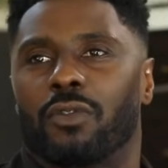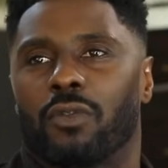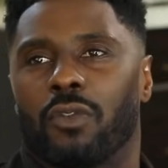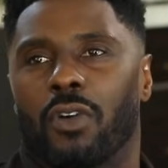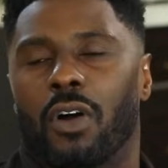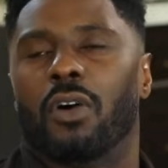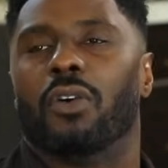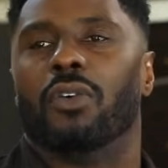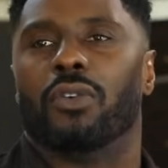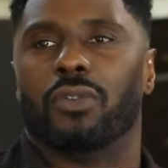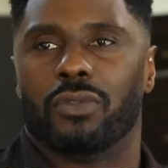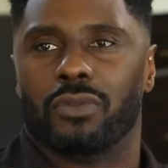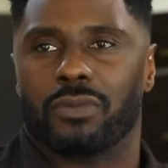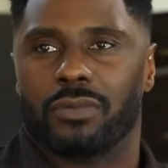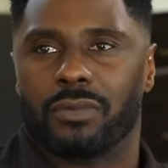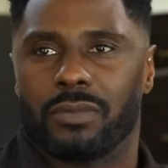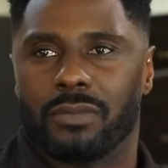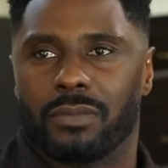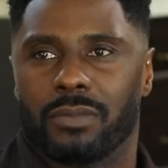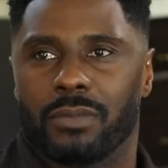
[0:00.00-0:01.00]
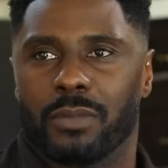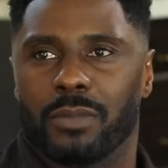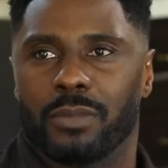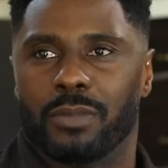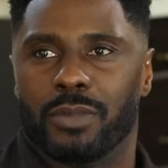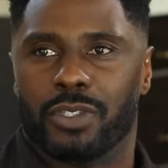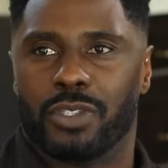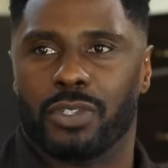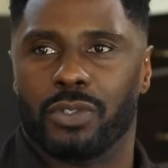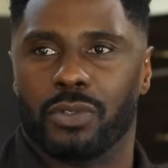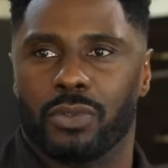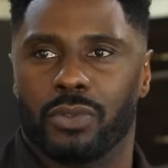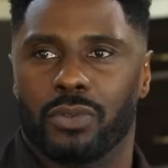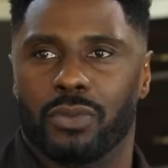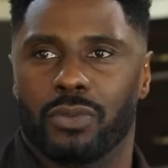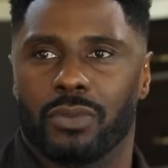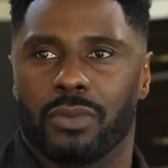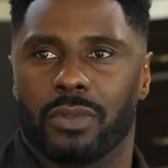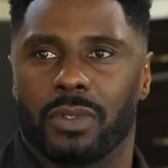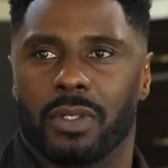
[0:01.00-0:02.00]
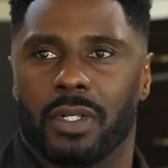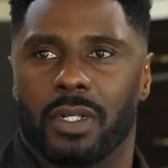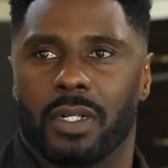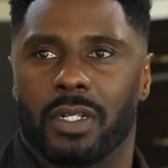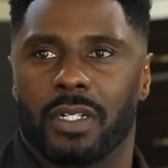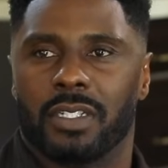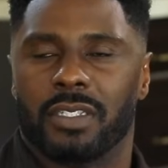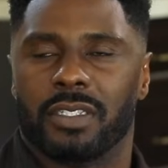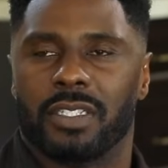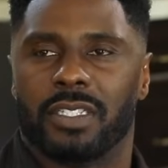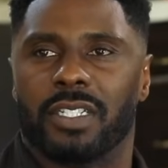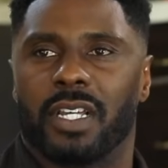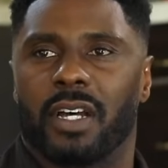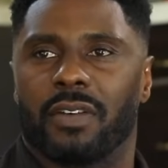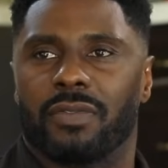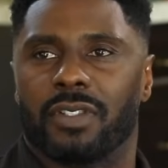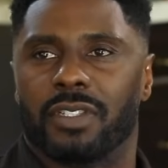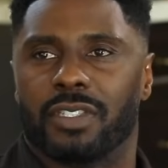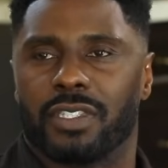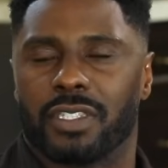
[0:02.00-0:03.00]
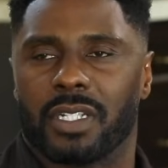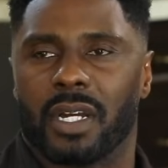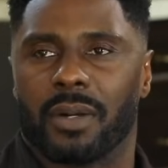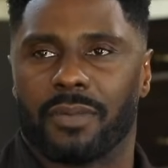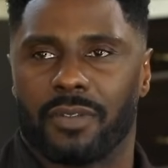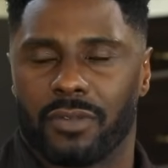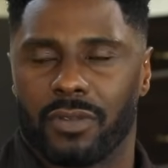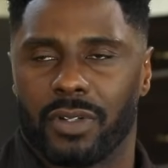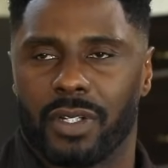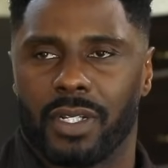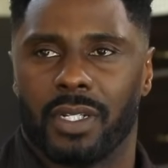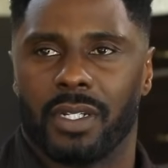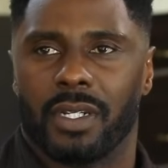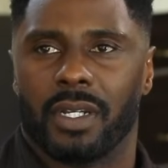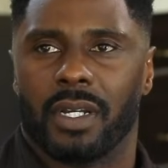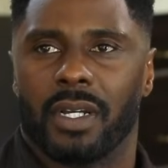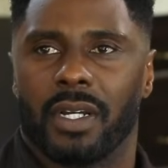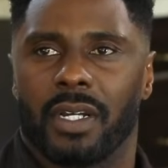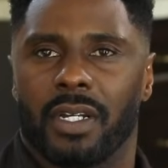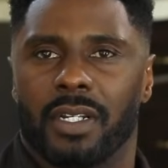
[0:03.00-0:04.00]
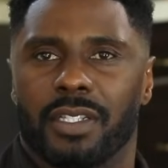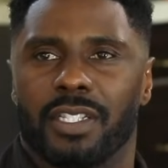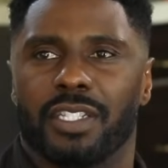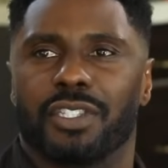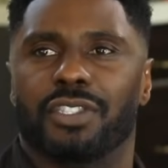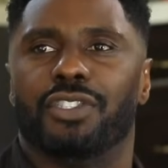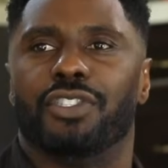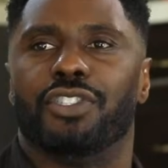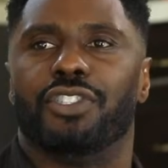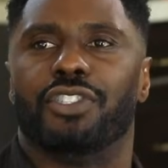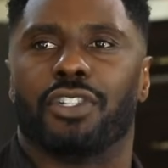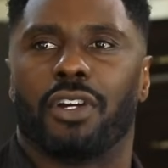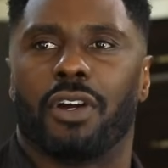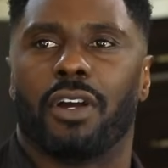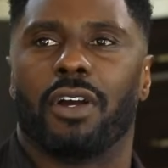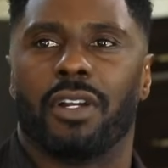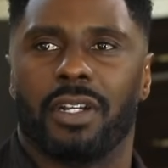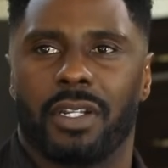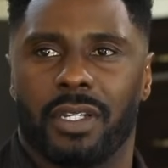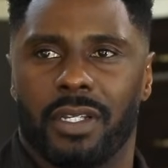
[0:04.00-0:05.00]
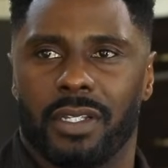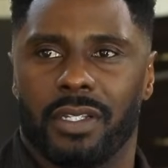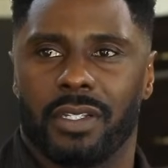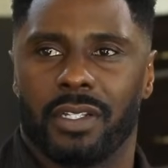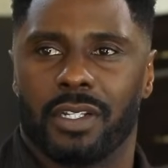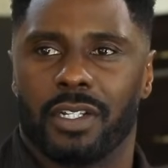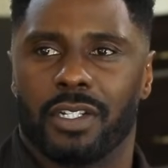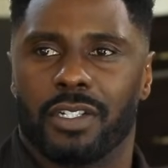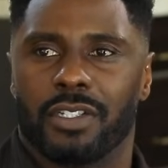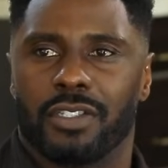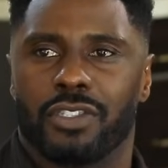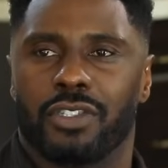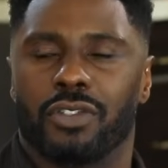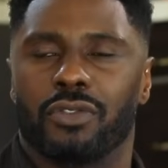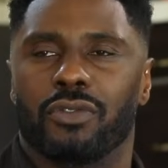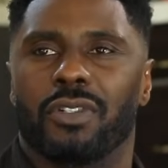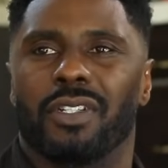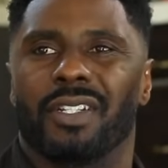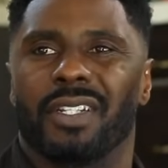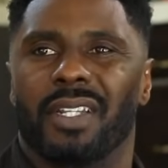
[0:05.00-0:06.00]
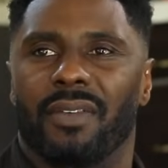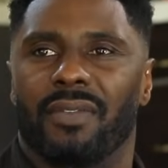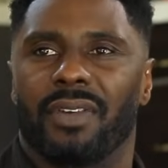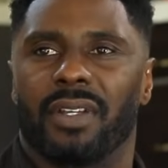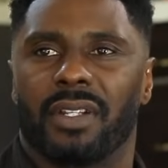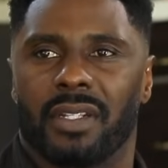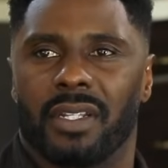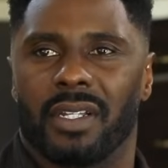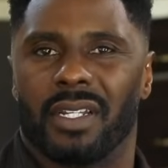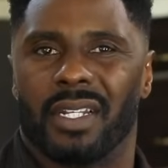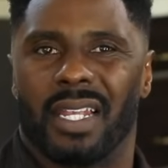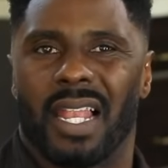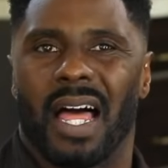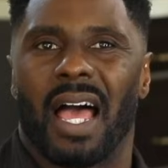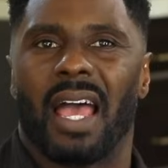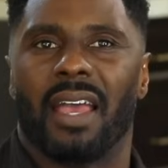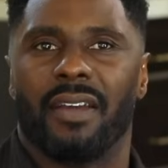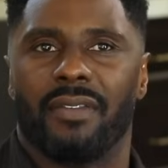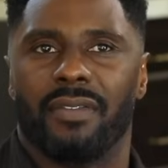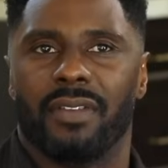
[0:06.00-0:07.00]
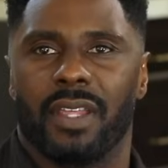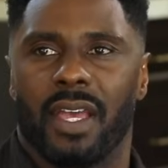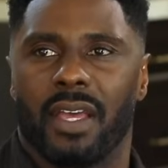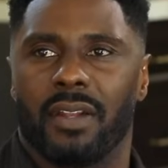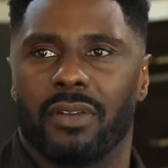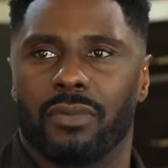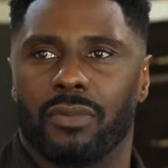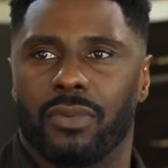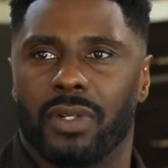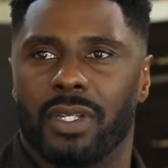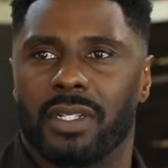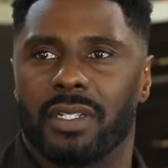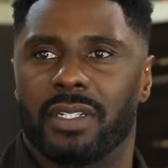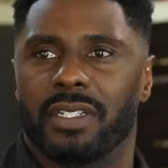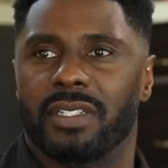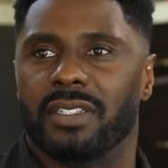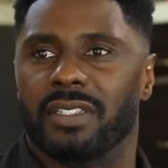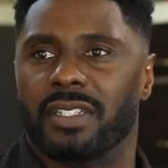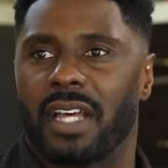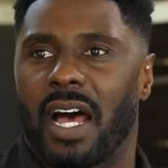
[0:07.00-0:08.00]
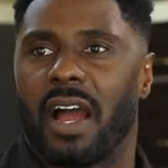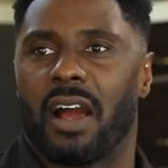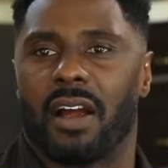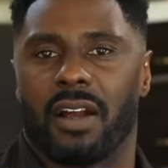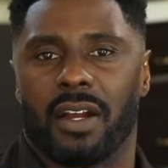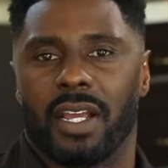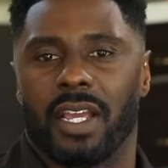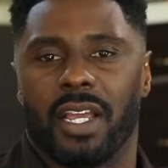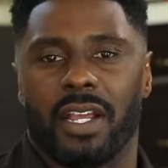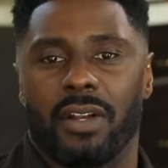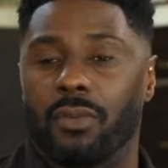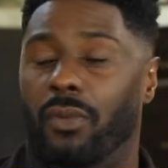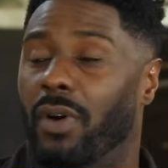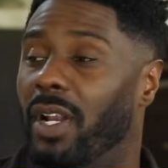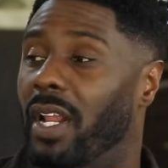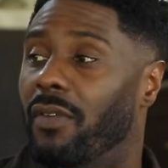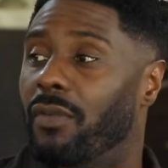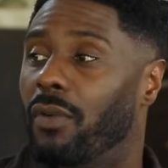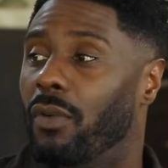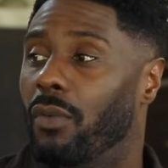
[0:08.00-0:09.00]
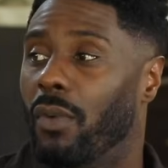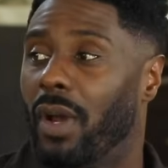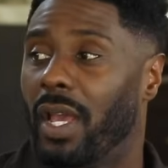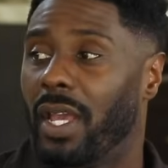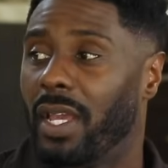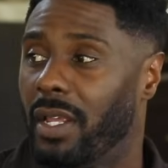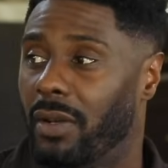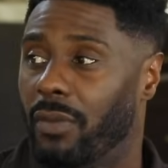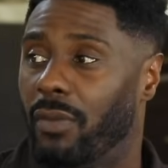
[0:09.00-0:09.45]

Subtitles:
road to self-discovery, this journey to living the life that we desire in whatever way, in